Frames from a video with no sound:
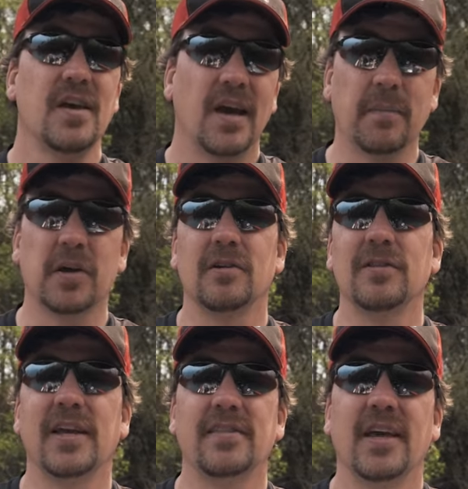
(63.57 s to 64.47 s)
I'm
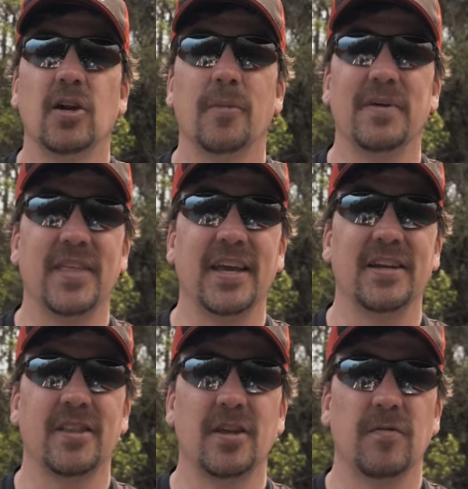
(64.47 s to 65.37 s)
link that up at the
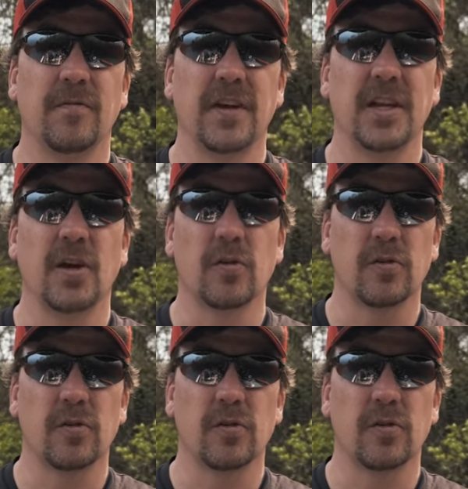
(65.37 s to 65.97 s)
end of this video,